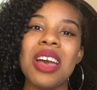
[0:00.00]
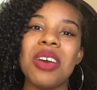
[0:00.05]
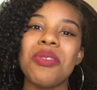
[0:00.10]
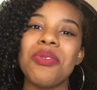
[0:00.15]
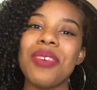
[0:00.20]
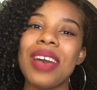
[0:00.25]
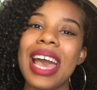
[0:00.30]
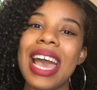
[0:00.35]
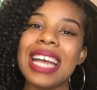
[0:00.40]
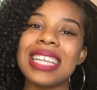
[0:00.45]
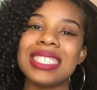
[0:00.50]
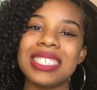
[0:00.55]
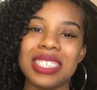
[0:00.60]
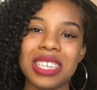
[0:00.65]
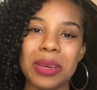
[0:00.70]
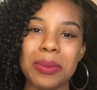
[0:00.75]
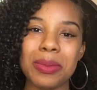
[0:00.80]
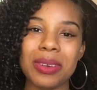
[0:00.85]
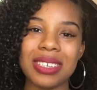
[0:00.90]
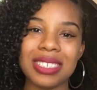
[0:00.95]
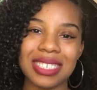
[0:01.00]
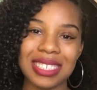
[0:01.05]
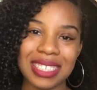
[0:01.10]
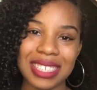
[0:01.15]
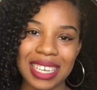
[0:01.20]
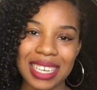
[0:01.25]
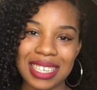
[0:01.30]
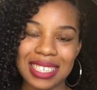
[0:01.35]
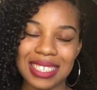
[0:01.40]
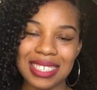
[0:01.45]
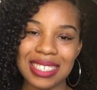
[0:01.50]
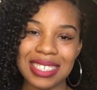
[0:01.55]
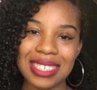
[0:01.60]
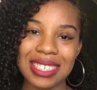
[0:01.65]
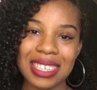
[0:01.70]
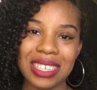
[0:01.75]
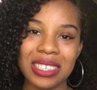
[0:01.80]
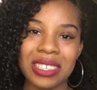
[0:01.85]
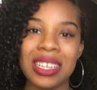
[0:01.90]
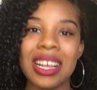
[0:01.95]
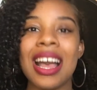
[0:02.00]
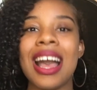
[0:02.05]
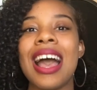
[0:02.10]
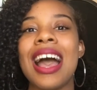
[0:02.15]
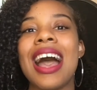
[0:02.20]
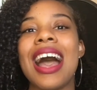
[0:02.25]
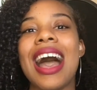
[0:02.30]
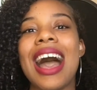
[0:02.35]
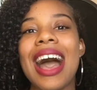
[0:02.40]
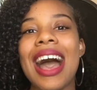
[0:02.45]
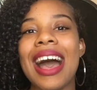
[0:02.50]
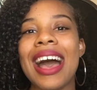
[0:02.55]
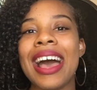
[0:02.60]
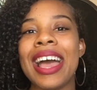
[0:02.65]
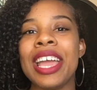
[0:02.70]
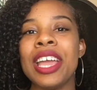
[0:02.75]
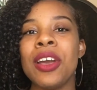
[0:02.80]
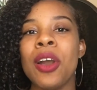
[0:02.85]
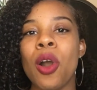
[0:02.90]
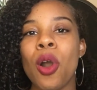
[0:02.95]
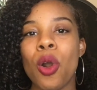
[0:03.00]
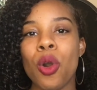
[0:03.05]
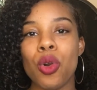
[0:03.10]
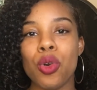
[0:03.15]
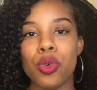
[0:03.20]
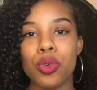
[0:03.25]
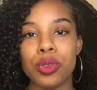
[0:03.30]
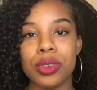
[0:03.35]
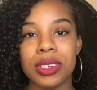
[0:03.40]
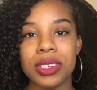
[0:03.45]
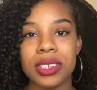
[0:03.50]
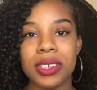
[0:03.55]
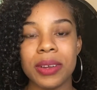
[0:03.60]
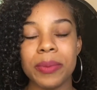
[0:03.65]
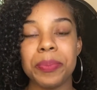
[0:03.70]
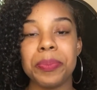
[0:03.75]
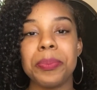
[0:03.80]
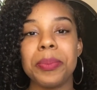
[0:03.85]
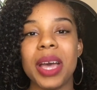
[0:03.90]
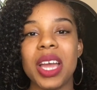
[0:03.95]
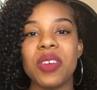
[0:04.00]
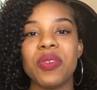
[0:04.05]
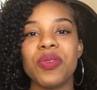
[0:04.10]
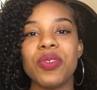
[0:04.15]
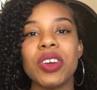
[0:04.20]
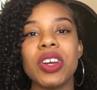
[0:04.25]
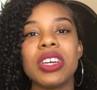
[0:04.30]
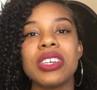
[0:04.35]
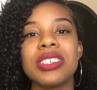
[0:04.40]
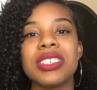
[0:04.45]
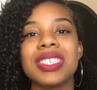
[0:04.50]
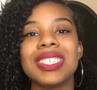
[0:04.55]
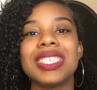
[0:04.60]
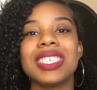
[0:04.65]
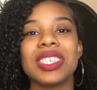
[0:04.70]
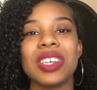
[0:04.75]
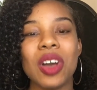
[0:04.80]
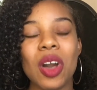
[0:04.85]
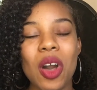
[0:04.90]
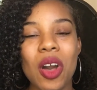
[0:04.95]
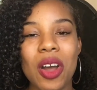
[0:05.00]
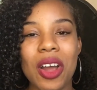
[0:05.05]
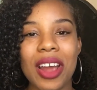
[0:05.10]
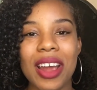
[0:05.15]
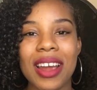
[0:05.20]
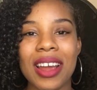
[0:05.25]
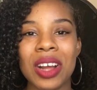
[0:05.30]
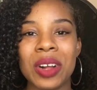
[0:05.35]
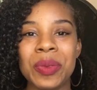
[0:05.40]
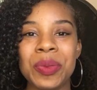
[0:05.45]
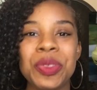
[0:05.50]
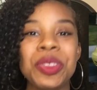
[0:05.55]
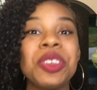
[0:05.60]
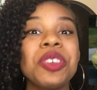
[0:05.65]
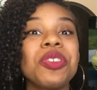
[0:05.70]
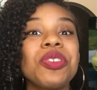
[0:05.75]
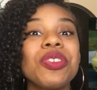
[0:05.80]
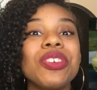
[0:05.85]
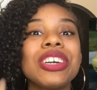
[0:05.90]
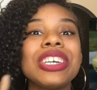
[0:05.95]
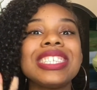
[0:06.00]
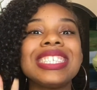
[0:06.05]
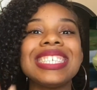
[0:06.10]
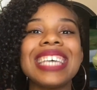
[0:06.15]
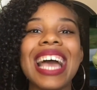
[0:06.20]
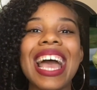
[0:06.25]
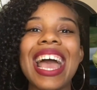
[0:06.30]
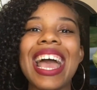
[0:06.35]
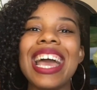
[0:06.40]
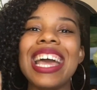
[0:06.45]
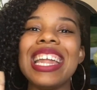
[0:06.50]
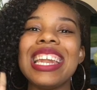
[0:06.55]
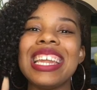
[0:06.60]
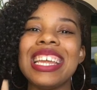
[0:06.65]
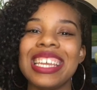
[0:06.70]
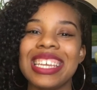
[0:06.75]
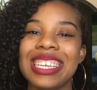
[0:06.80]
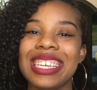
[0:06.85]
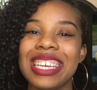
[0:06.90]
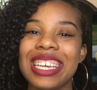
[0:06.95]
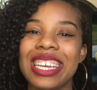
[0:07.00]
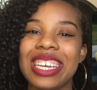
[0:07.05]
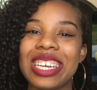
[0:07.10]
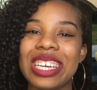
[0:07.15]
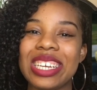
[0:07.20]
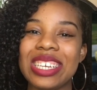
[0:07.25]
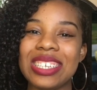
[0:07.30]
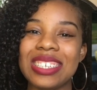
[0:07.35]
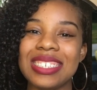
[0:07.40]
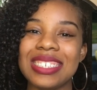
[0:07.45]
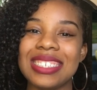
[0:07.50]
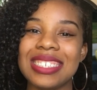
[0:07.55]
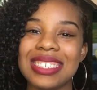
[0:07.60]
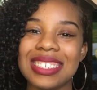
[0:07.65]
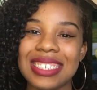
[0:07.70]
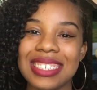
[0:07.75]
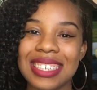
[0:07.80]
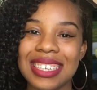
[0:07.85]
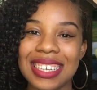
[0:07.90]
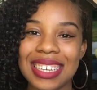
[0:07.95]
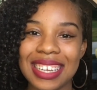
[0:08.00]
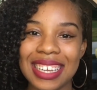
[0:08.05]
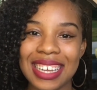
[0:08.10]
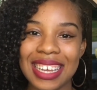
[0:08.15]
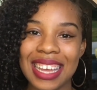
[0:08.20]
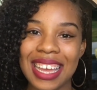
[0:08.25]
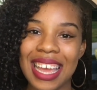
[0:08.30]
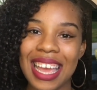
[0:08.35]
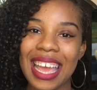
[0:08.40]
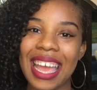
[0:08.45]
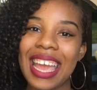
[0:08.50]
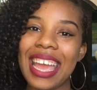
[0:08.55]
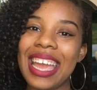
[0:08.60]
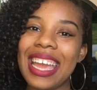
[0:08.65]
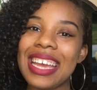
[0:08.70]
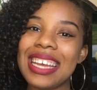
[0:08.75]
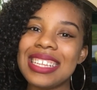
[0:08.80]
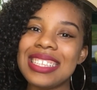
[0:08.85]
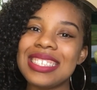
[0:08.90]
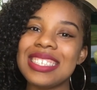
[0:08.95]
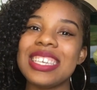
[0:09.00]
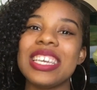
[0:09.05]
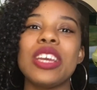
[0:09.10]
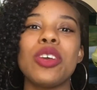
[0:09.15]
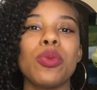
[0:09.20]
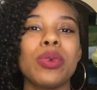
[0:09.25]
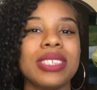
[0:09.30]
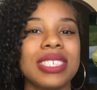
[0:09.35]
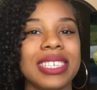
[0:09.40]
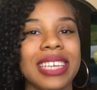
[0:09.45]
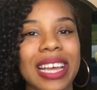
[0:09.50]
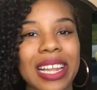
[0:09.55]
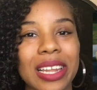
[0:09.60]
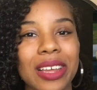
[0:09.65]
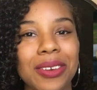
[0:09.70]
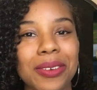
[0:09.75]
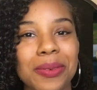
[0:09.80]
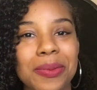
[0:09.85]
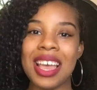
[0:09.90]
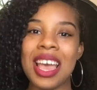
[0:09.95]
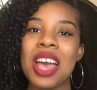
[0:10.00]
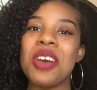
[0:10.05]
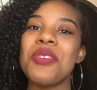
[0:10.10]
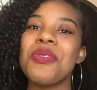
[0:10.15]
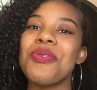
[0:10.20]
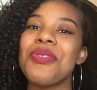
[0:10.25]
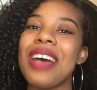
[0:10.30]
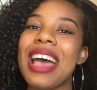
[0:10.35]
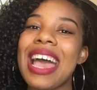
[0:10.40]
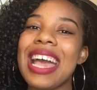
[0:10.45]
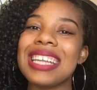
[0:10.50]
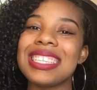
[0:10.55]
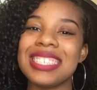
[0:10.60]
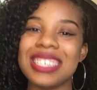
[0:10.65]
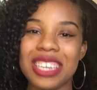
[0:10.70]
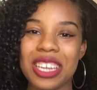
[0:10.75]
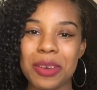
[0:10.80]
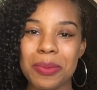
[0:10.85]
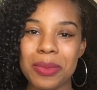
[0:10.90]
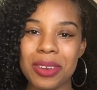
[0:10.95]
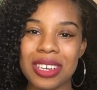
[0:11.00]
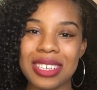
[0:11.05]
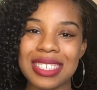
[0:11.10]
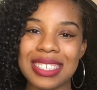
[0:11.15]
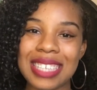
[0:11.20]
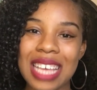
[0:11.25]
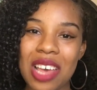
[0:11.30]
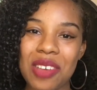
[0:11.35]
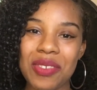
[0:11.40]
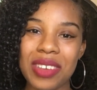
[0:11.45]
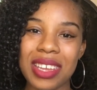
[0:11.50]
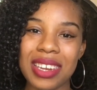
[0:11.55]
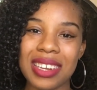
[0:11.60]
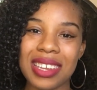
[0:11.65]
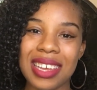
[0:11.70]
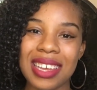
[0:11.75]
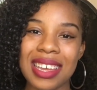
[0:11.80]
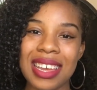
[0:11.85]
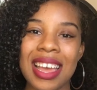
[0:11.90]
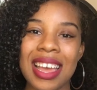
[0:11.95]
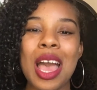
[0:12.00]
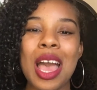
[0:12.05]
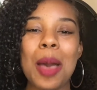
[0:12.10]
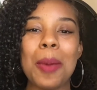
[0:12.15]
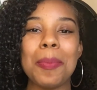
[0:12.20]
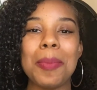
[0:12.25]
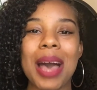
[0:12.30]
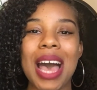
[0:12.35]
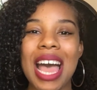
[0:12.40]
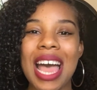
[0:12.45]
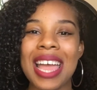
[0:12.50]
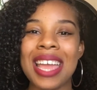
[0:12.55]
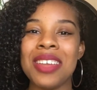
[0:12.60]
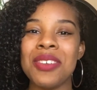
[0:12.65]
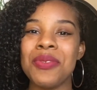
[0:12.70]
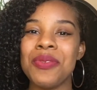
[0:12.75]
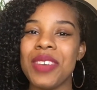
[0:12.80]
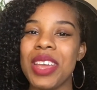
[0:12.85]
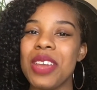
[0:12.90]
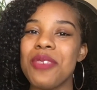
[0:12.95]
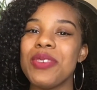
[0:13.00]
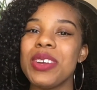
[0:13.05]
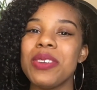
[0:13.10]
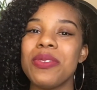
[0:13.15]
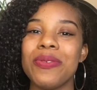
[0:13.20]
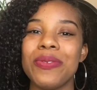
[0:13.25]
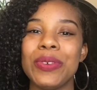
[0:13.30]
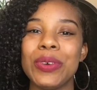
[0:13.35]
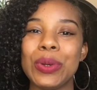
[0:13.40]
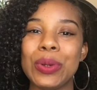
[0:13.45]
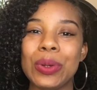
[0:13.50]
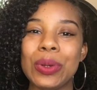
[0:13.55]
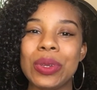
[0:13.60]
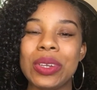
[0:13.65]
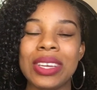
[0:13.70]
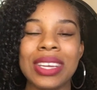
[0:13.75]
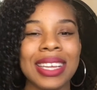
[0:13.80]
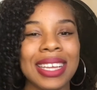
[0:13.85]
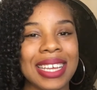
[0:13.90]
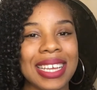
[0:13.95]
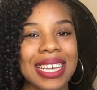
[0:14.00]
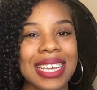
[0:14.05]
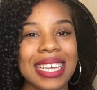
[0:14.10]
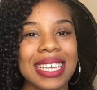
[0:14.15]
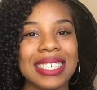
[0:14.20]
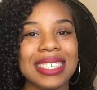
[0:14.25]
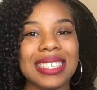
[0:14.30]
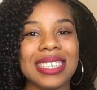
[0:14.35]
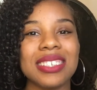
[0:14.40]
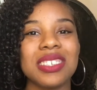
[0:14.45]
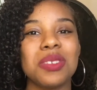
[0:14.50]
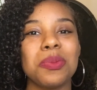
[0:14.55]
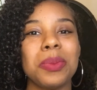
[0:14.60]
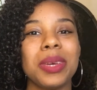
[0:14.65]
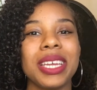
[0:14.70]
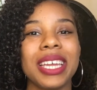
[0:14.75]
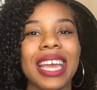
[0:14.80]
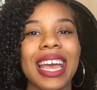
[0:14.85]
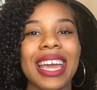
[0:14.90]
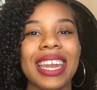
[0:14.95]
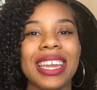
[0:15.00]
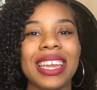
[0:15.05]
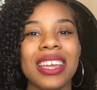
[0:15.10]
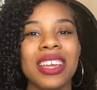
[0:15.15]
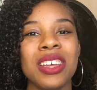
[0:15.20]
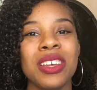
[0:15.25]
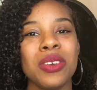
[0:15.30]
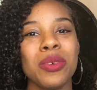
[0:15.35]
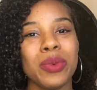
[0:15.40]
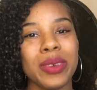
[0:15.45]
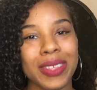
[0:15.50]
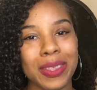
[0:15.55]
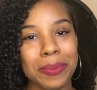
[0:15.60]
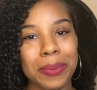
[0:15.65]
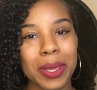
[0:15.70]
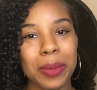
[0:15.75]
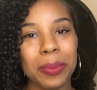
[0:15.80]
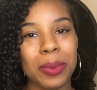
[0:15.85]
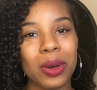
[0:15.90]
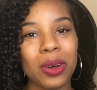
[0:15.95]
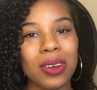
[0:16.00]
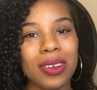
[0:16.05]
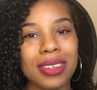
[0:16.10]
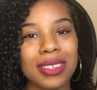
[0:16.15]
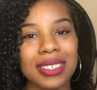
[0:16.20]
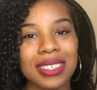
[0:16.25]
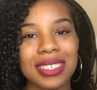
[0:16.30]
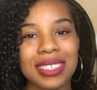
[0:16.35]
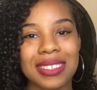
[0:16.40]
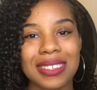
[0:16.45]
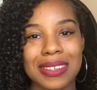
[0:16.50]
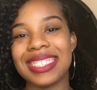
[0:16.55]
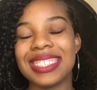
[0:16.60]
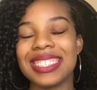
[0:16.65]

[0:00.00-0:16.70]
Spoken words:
Fact number six, I owned my first car for 10 years and it was yellow. Fact number seven, my favorite food is spaghetti with meatballs.